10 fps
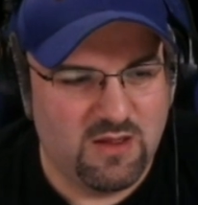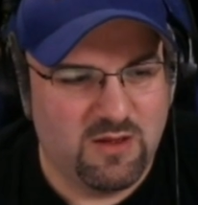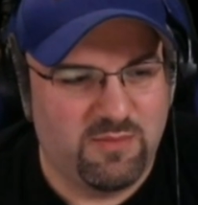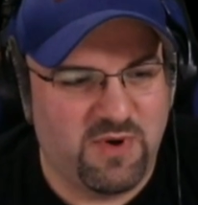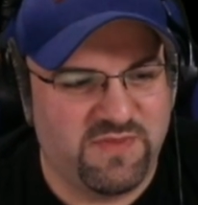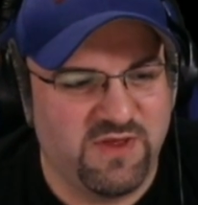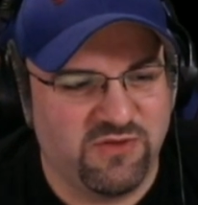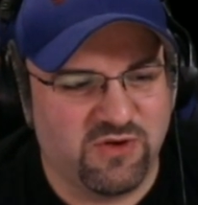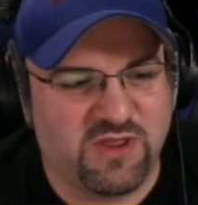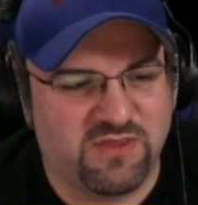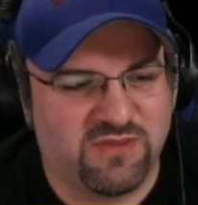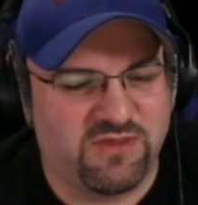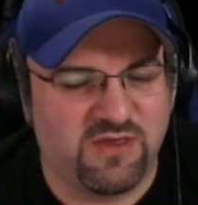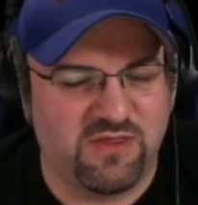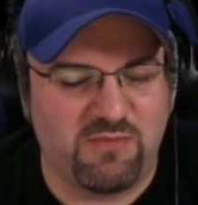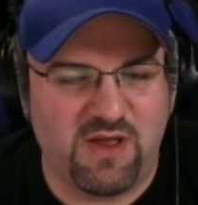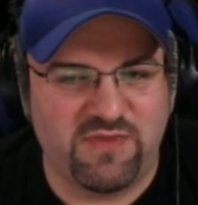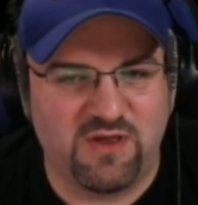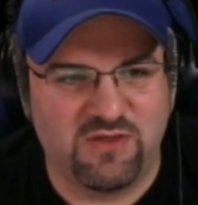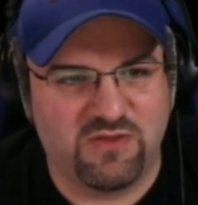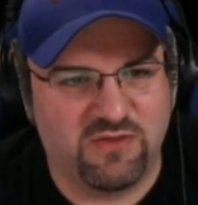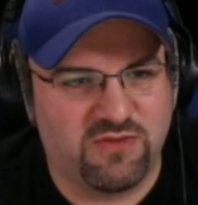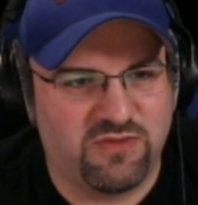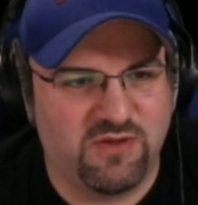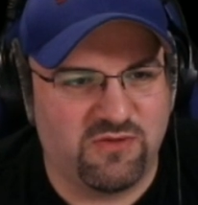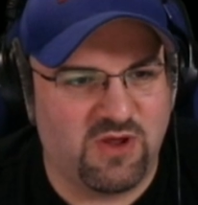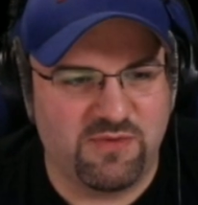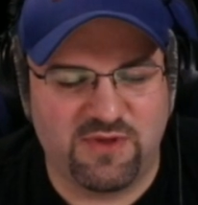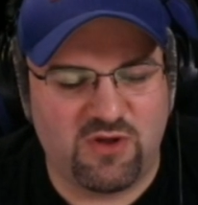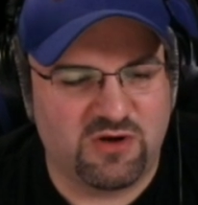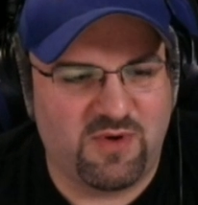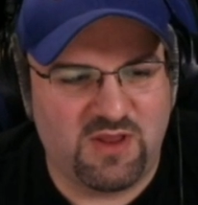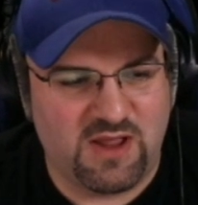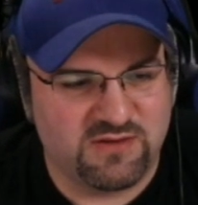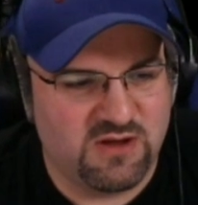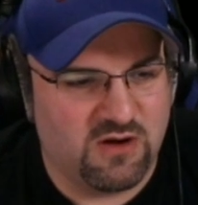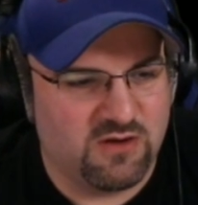but these are my thing is these are games they talked about last year.